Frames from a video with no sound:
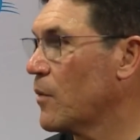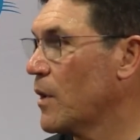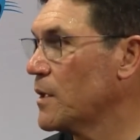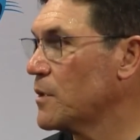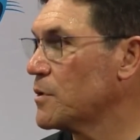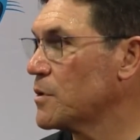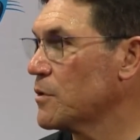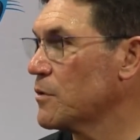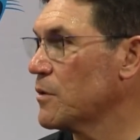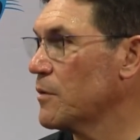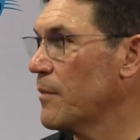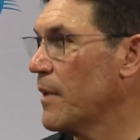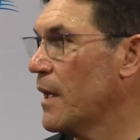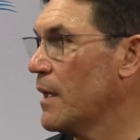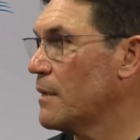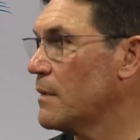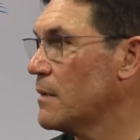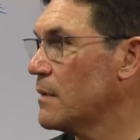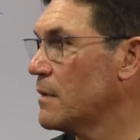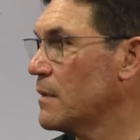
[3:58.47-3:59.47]
quite sure
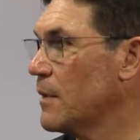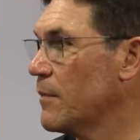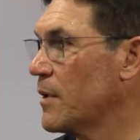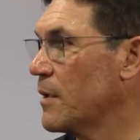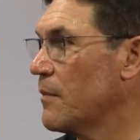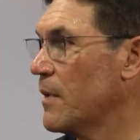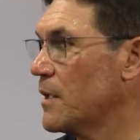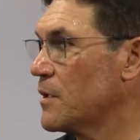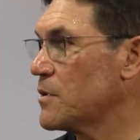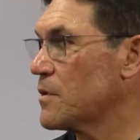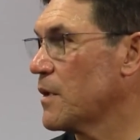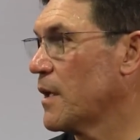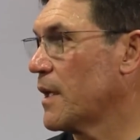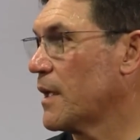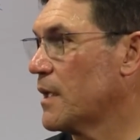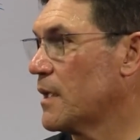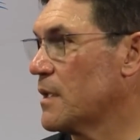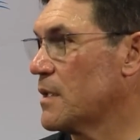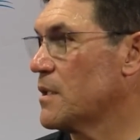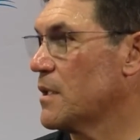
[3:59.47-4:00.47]
about. I'm going to make sure I
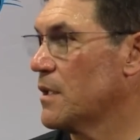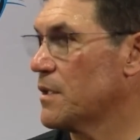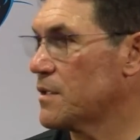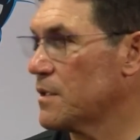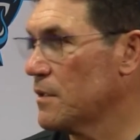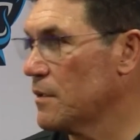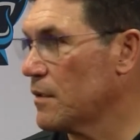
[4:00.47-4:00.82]
get a chance to